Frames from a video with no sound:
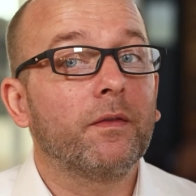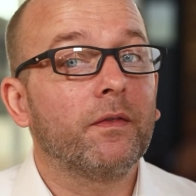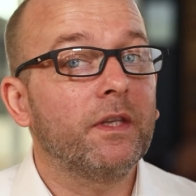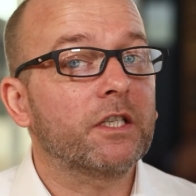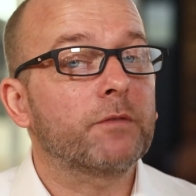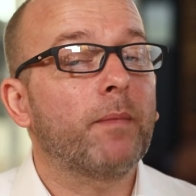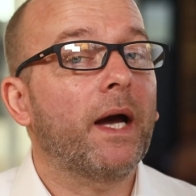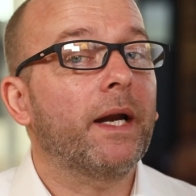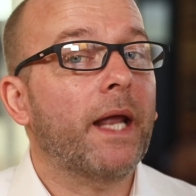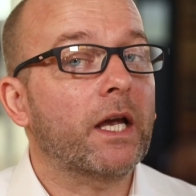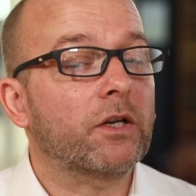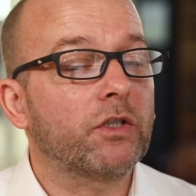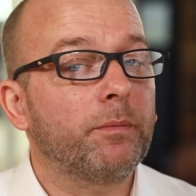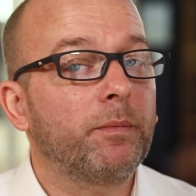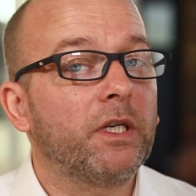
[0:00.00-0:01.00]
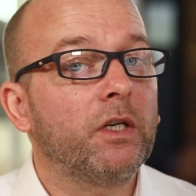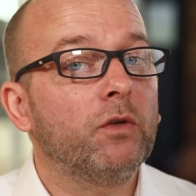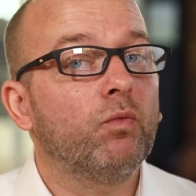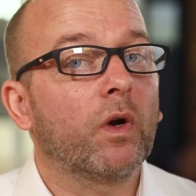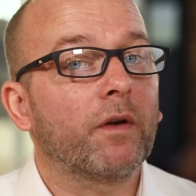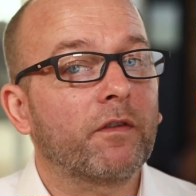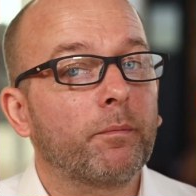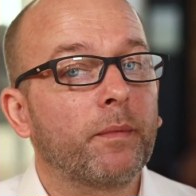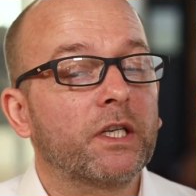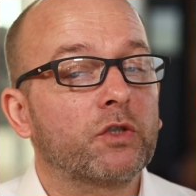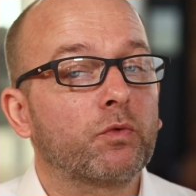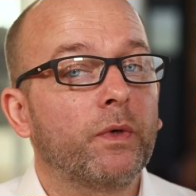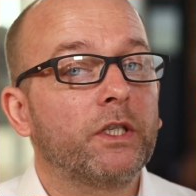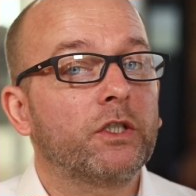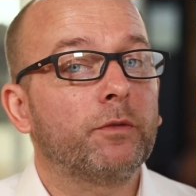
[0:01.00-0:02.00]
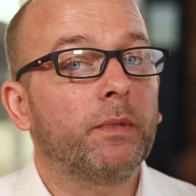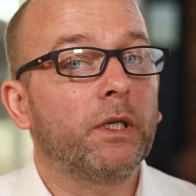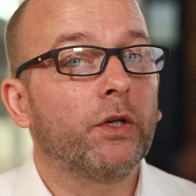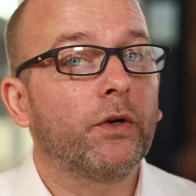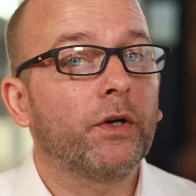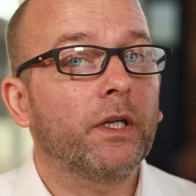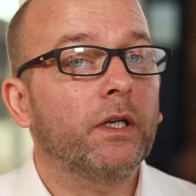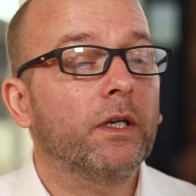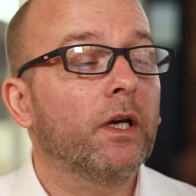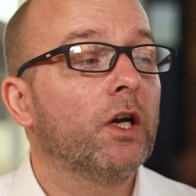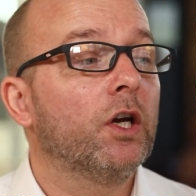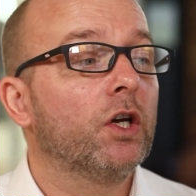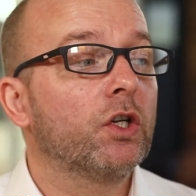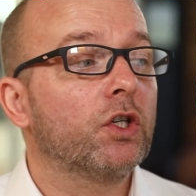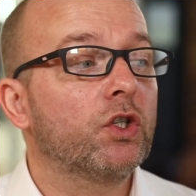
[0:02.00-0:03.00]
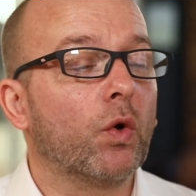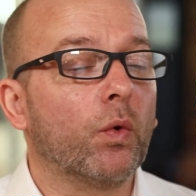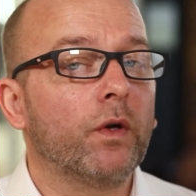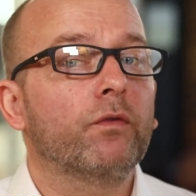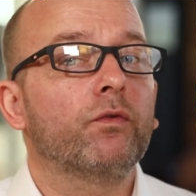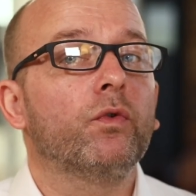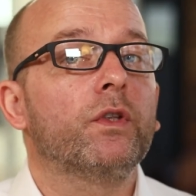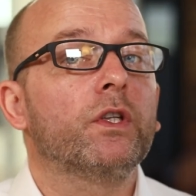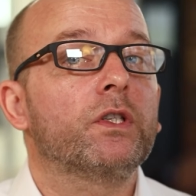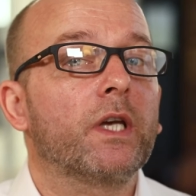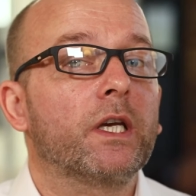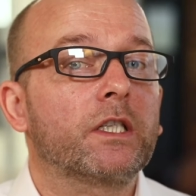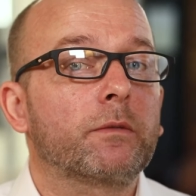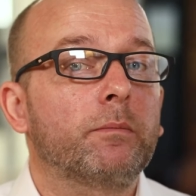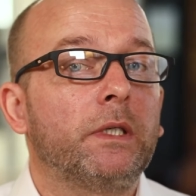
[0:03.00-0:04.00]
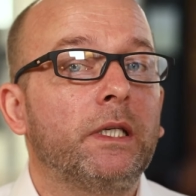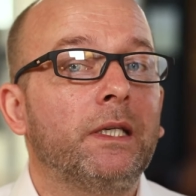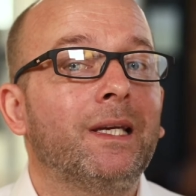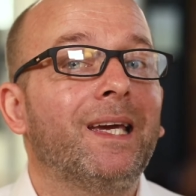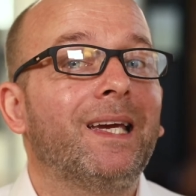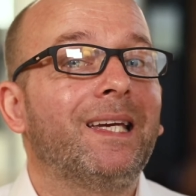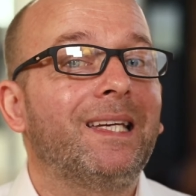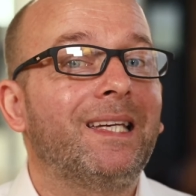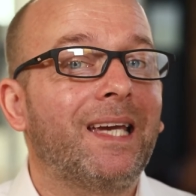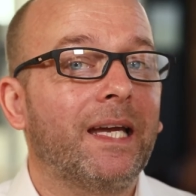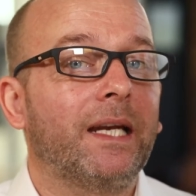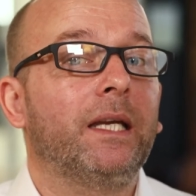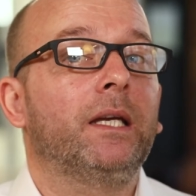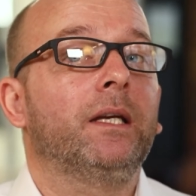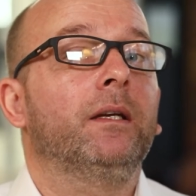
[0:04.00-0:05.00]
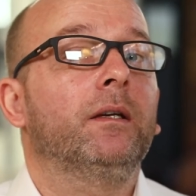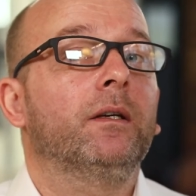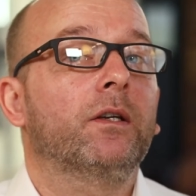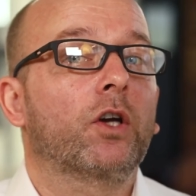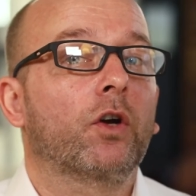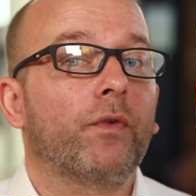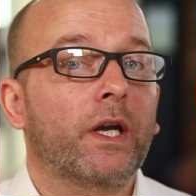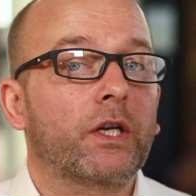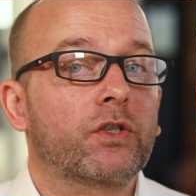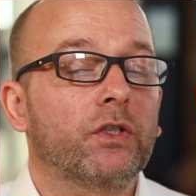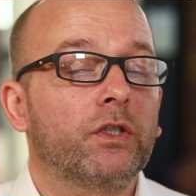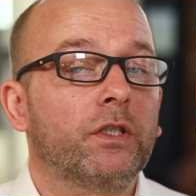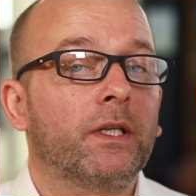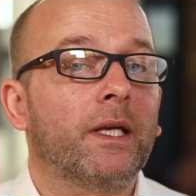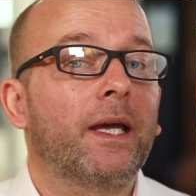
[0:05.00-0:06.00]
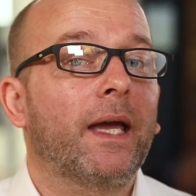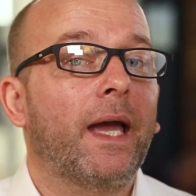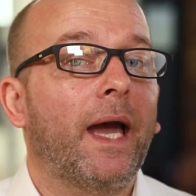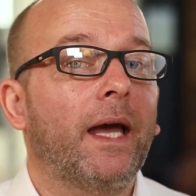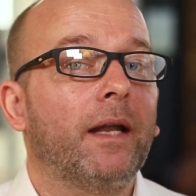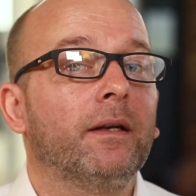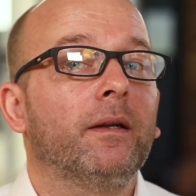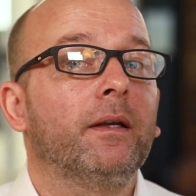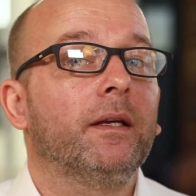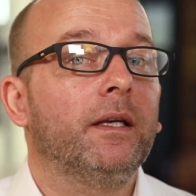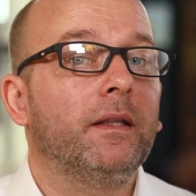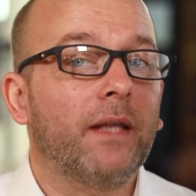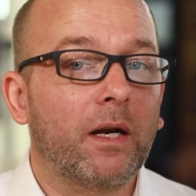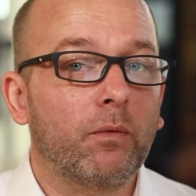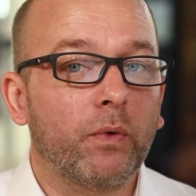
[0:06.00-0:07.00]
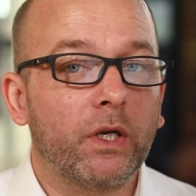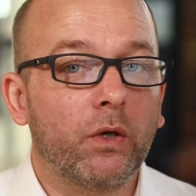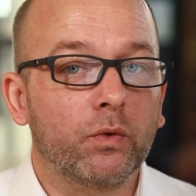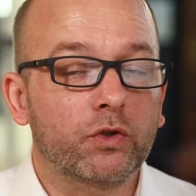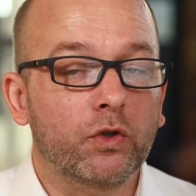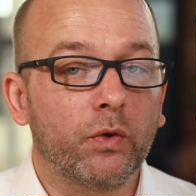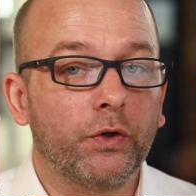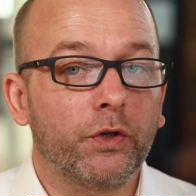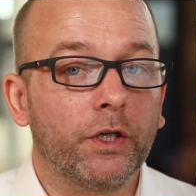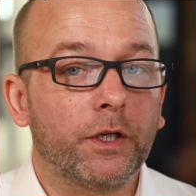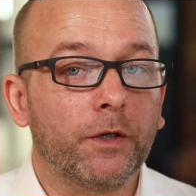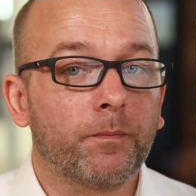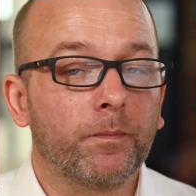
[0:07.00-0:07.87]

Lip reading: This might actually be one of the best ways to be learning, going through the test me, getting correction, and in that way also learning.